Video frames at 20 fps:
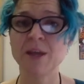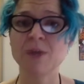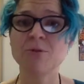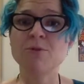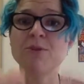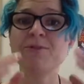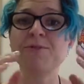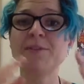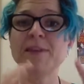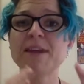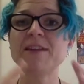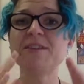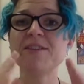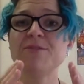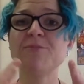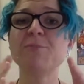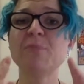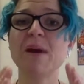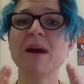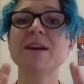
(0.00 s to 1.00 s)

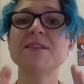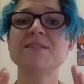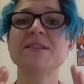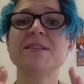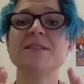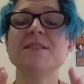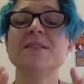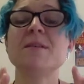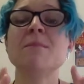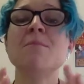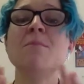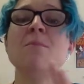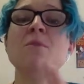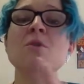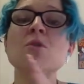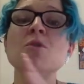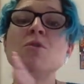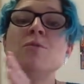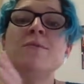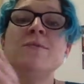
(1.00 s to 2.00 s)
Reflective practice
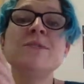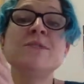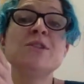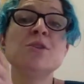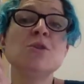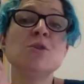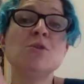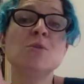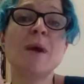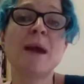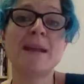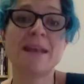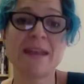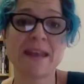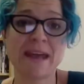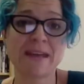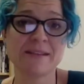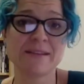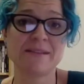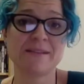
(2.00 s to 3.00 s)
moves to
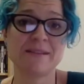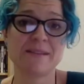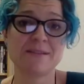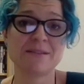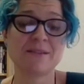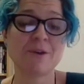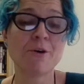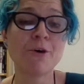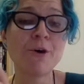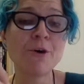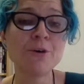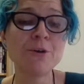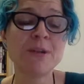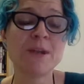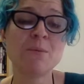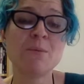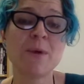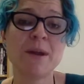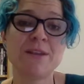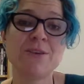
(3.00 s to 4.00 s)
analysis
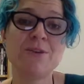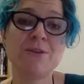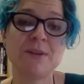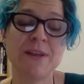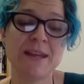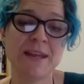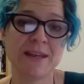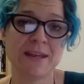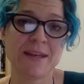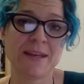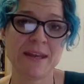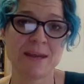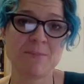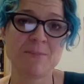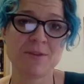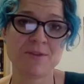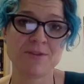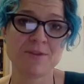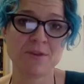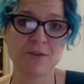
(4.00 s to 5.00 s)
only when you link it in
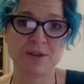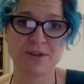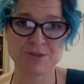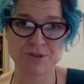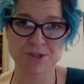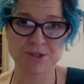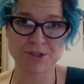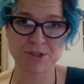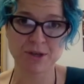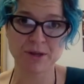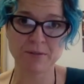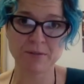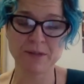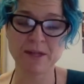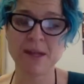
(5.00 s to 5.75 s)
with your literature.